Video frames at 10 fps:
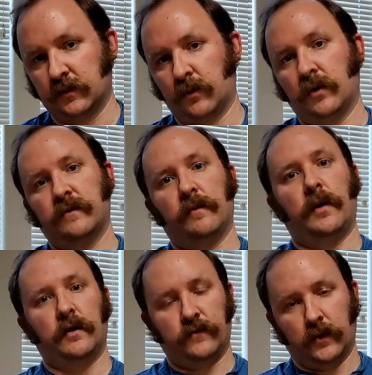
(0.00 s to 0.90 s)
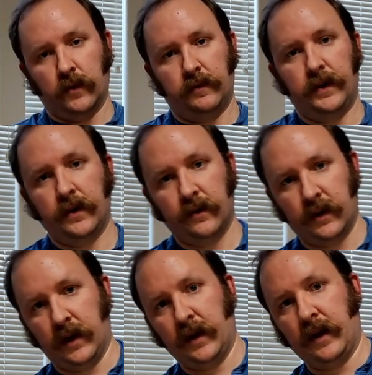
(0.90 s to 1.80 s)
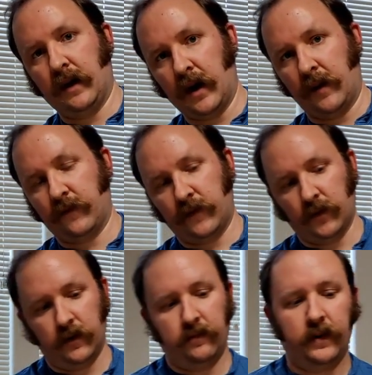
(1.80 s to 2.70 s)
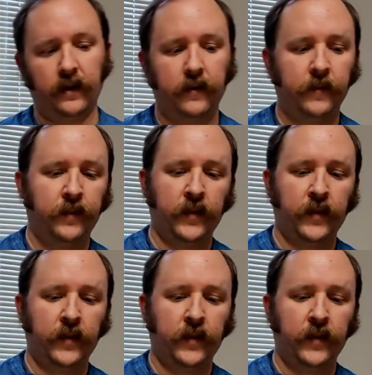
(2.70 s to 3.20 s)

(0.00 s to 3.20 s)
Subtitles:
It's more of a malt-forward beer than a hop-forward beer.